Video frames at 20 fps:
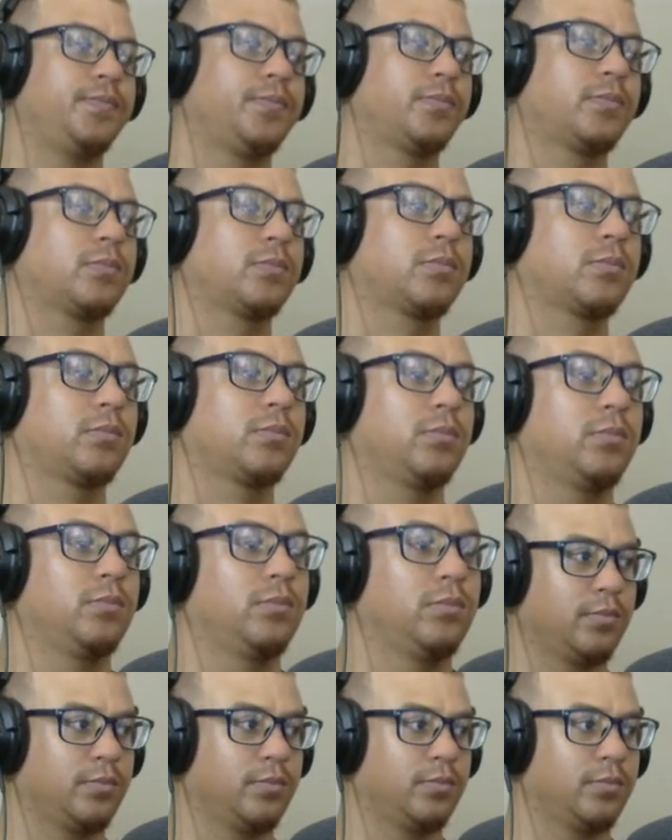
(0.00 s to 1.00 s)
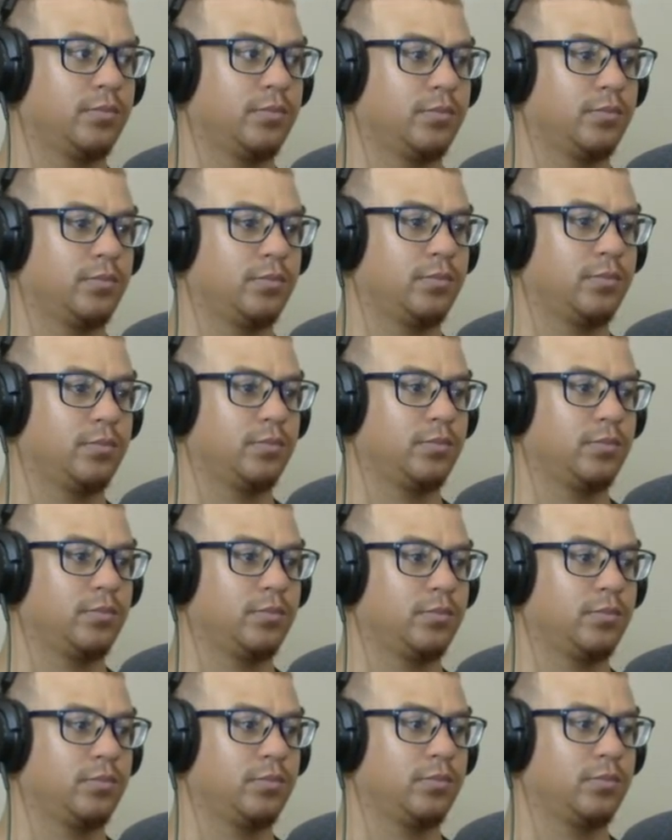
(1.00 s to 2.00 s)

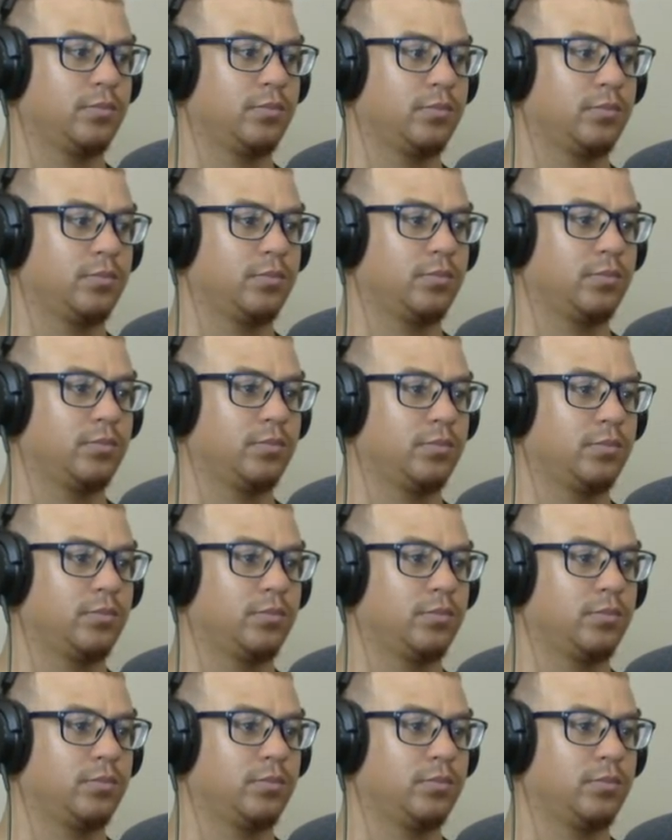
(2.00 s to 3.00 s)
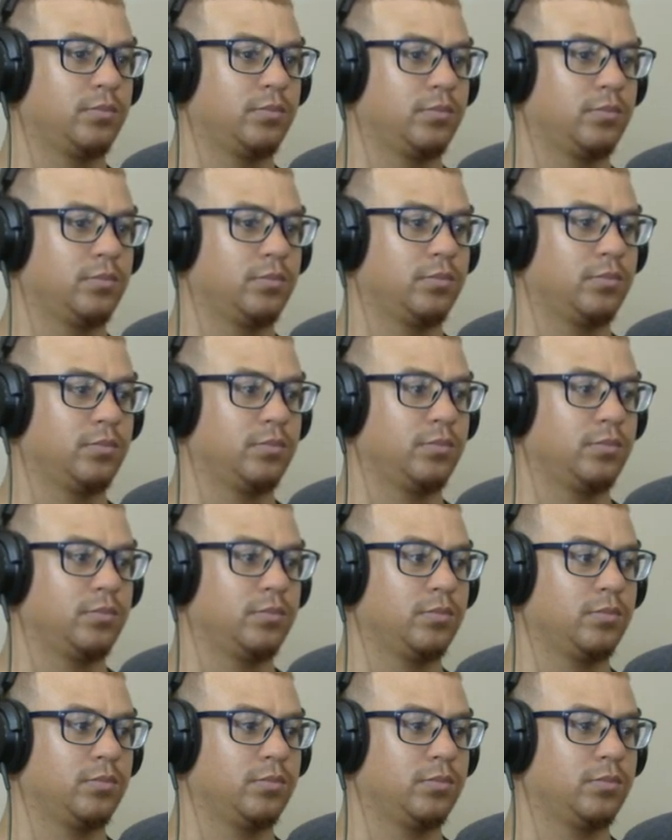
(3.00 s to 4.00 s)

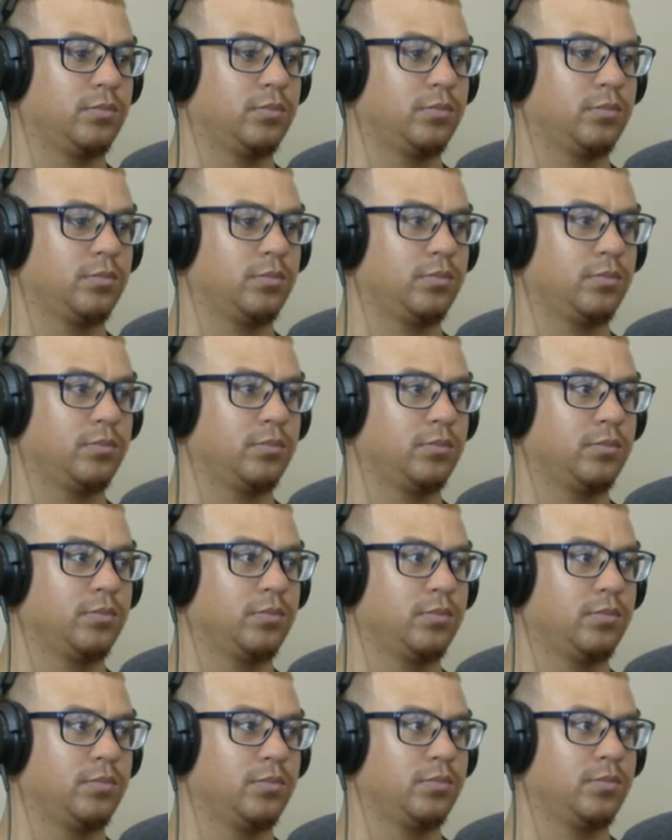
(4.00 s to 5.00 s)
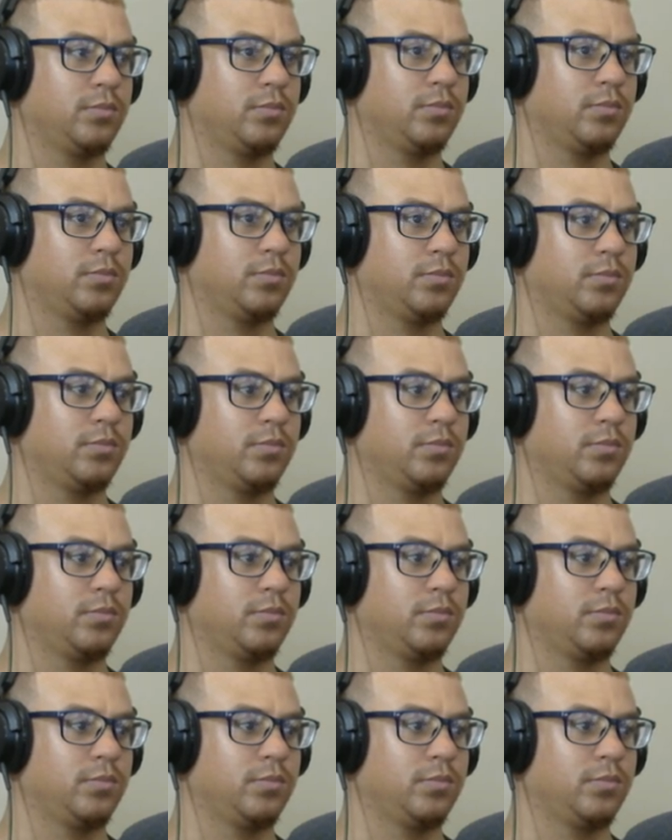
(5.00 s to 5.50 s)
(no one is talking)